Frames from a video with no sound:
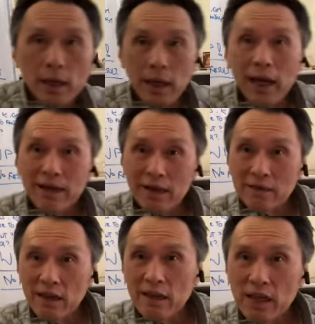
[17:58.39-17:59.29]
I get
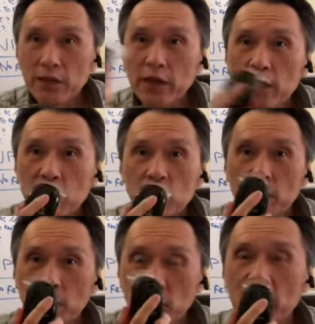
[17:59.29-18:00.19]
scientific
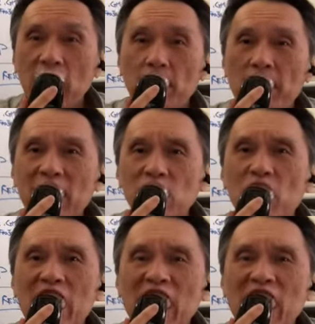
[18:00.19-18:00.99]
instrument which I can measure.